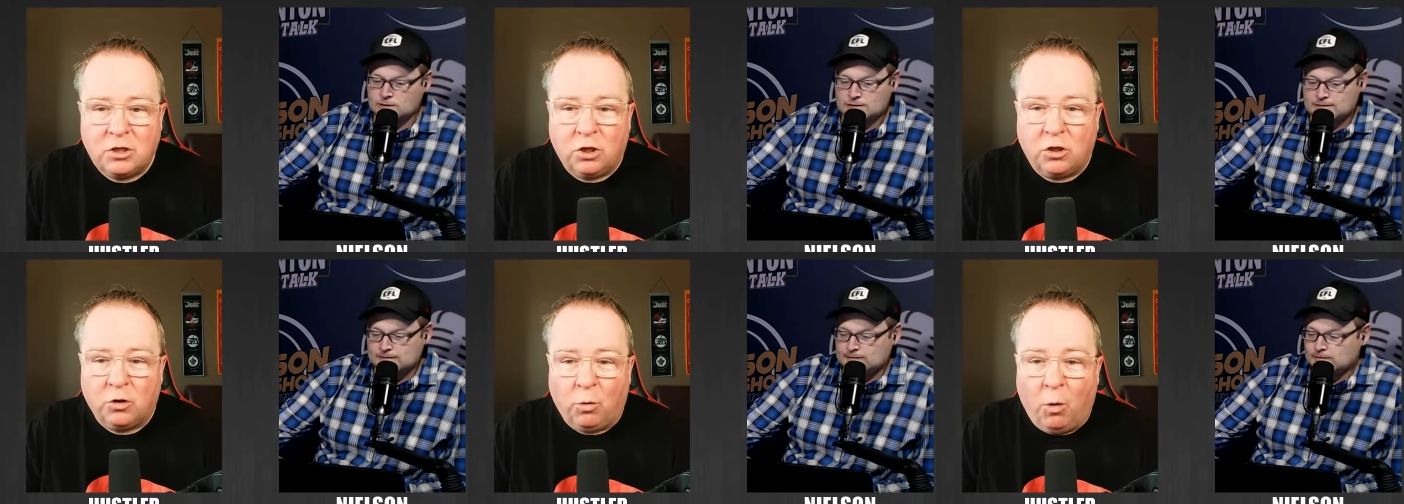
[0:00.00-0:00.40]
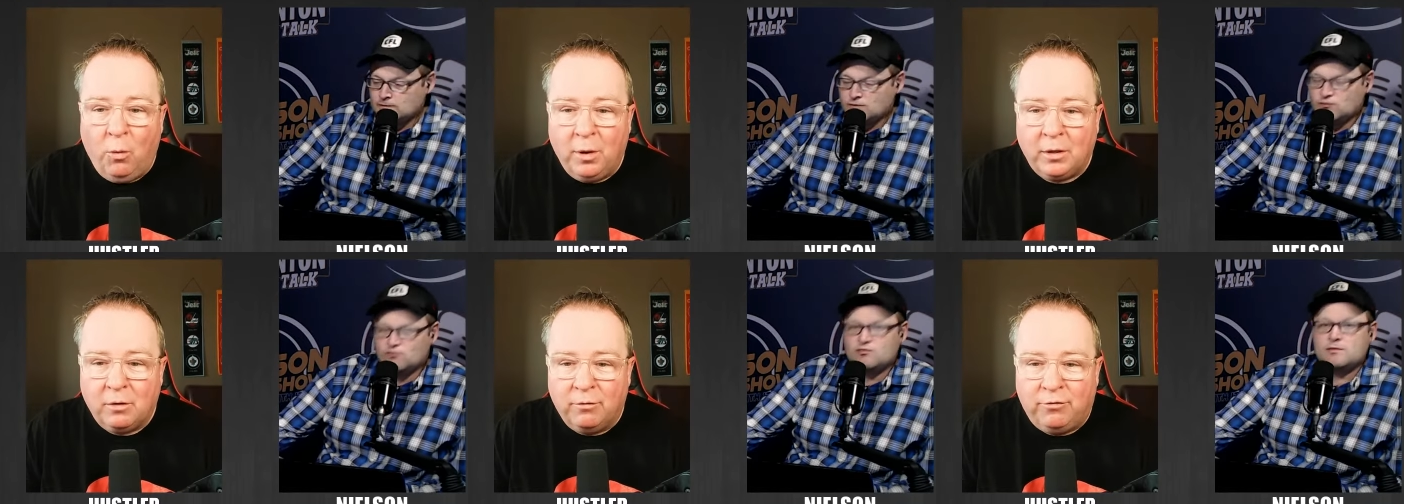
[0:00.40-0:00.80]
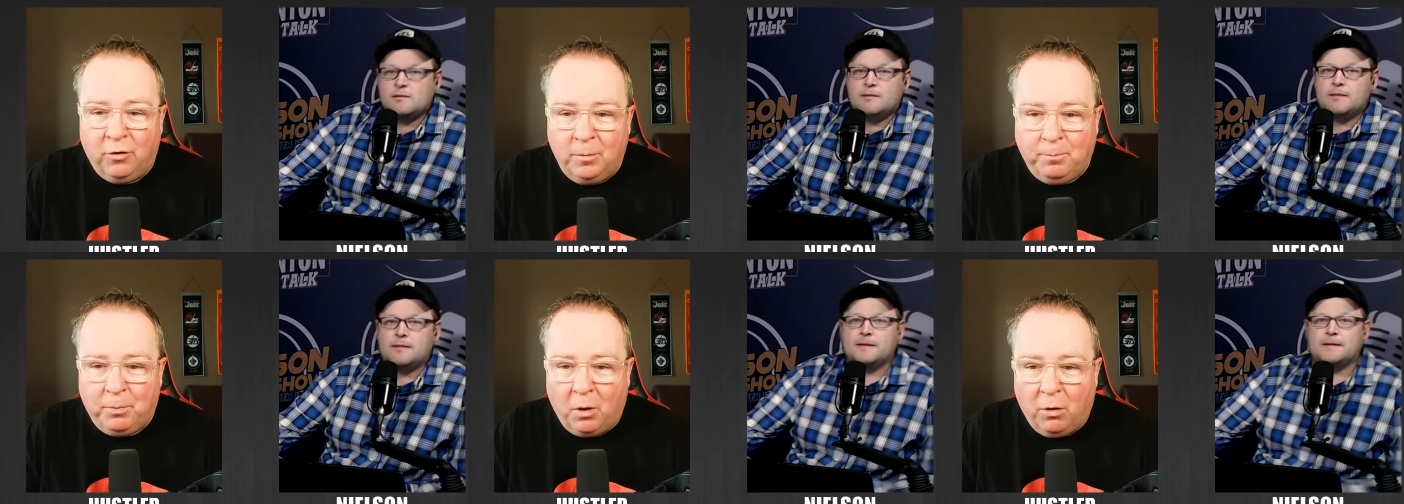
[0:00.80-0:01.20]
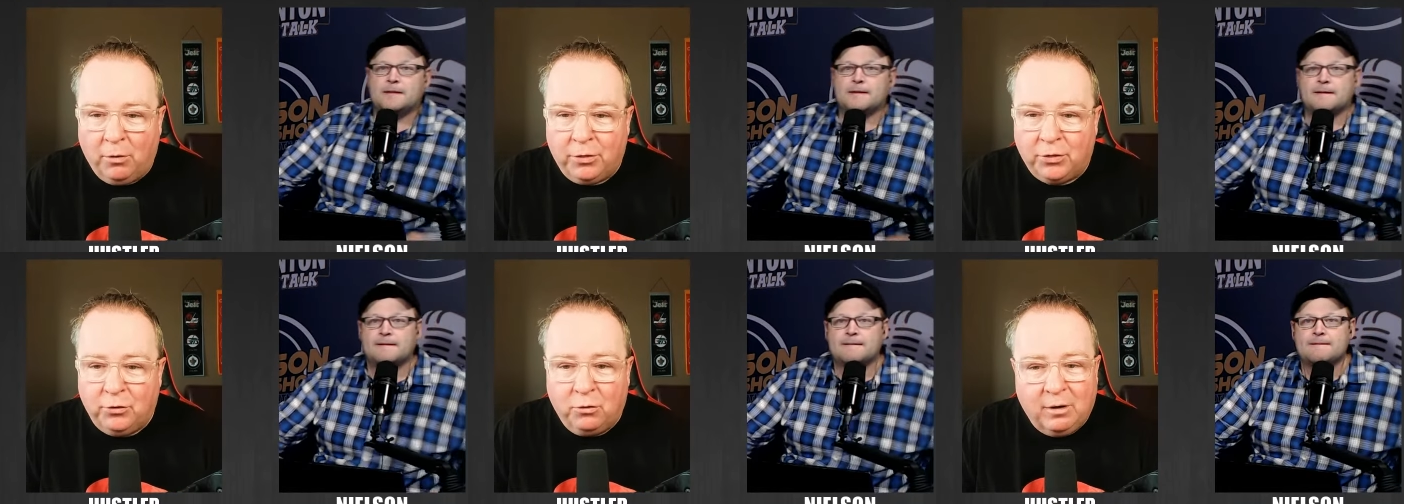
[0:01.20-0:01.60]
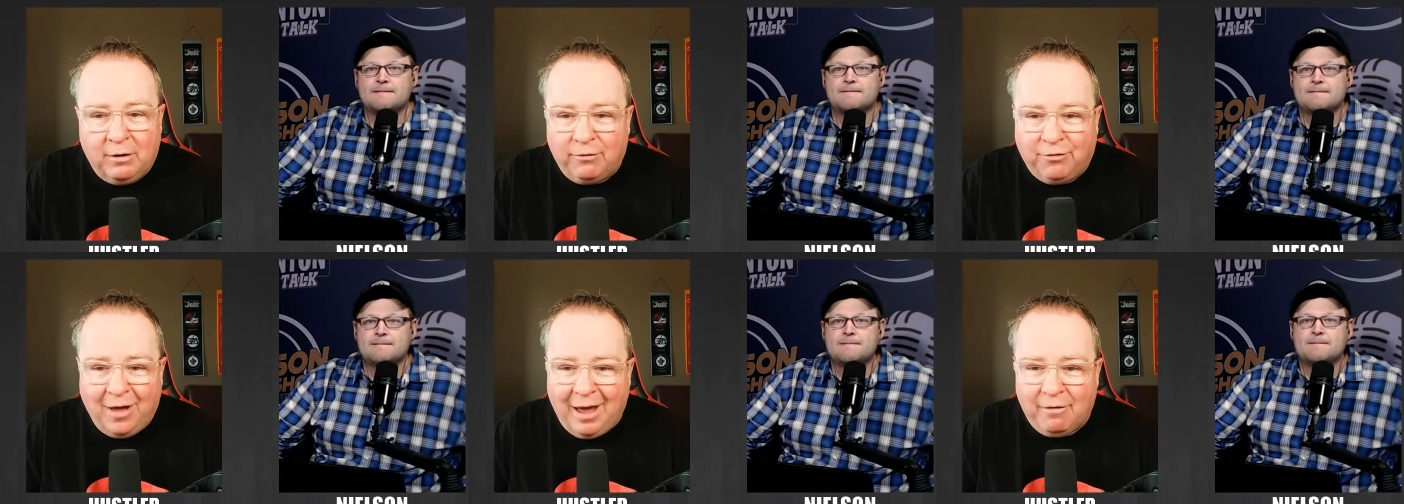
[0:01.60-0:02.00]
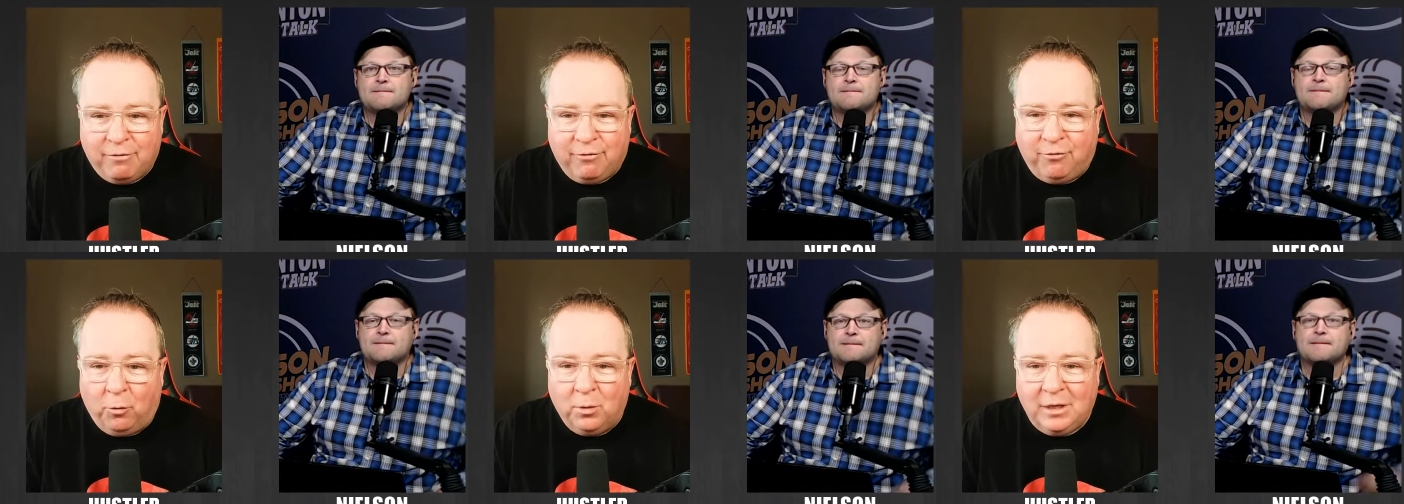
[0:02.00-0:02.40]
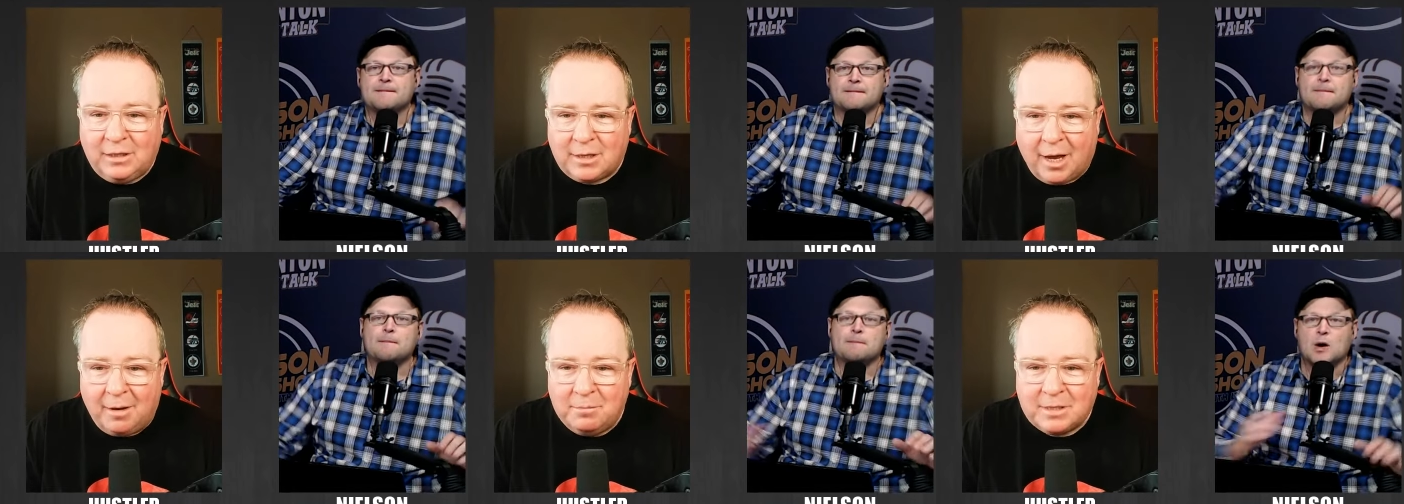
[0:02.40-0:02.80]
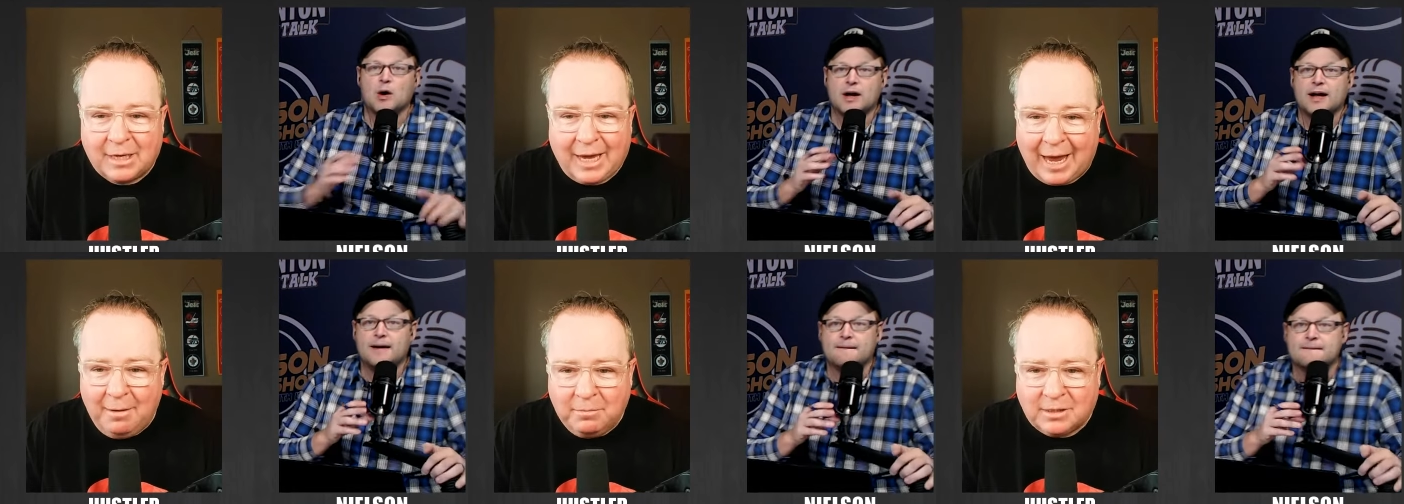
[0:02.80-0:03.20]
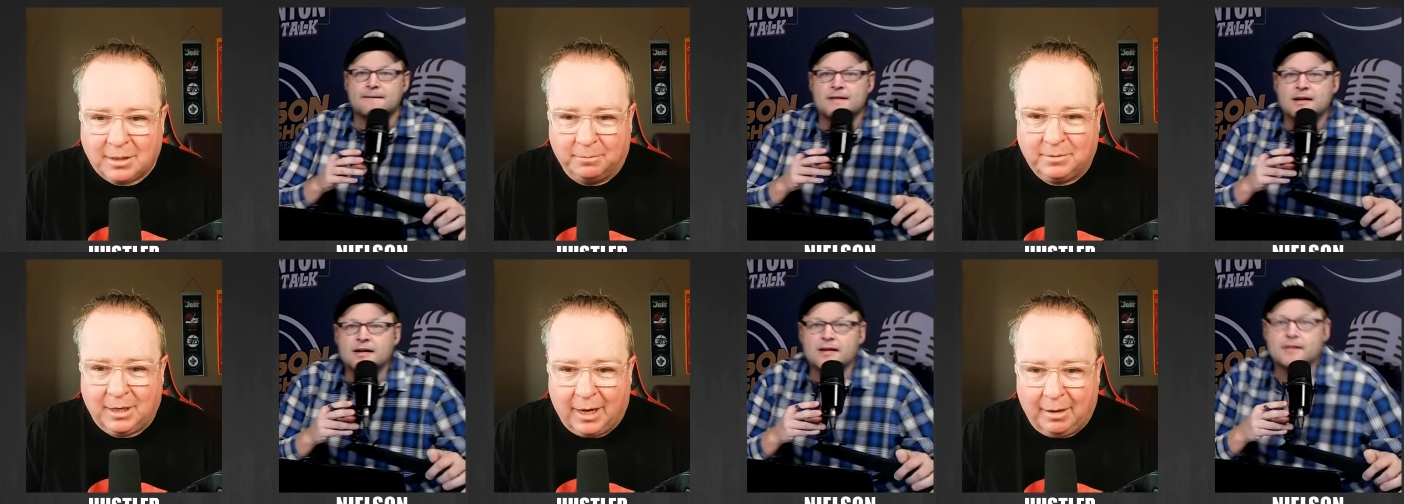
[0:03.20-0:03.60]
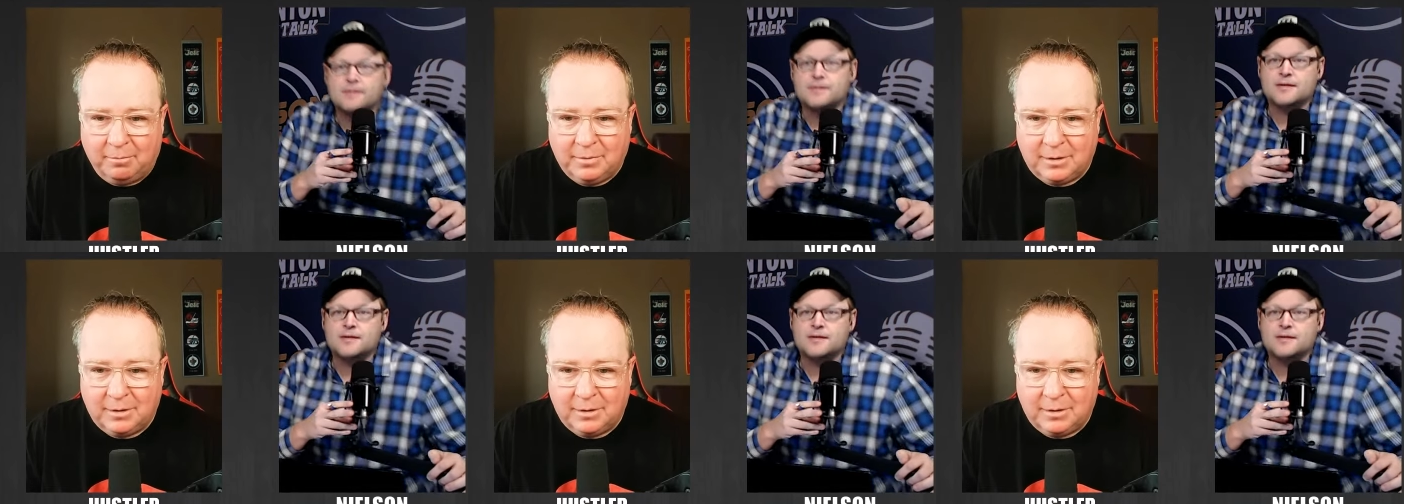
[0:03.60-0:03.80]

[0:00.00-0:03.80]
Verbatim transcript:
Speaker 1: throwing the football 35, 40 times oh, yeah. a game sometimes.